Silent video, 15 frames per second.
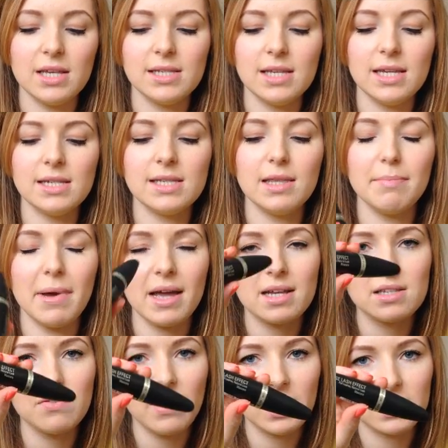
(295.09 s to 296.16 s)
This is the
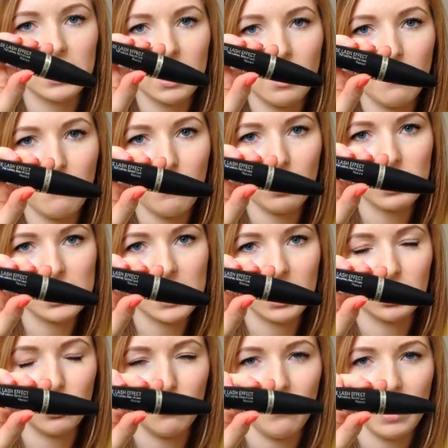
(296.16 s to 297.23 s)
Max Factor False
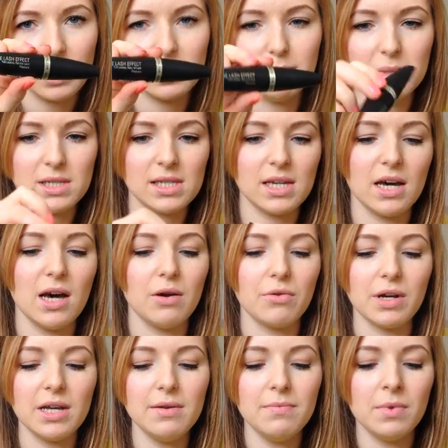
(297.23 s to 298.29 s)
Lash Effect
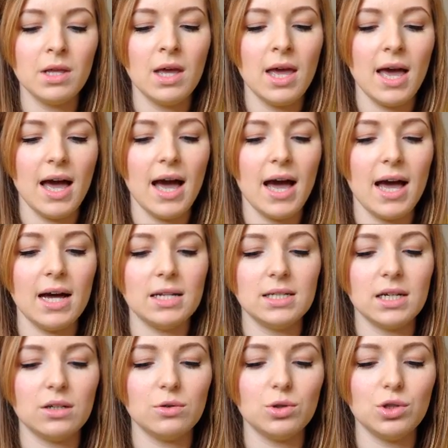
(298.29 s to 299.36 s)
Mascara,
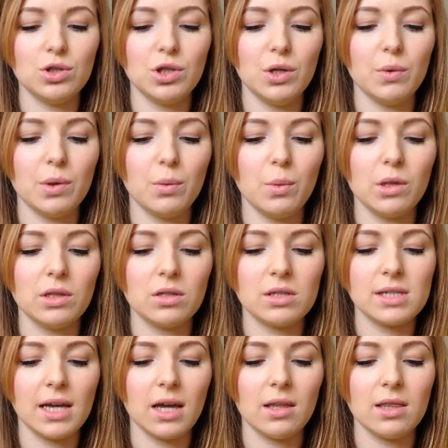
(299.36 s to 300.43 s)
and I'll show you what the wand
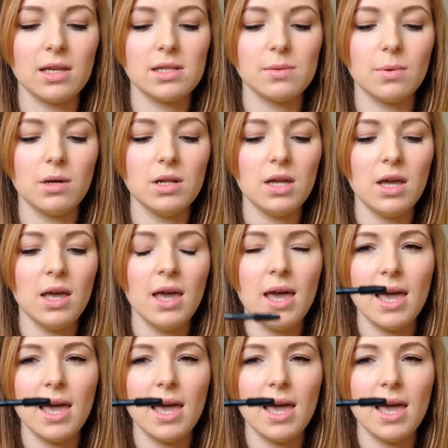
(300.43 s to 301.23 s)
looks like on this one.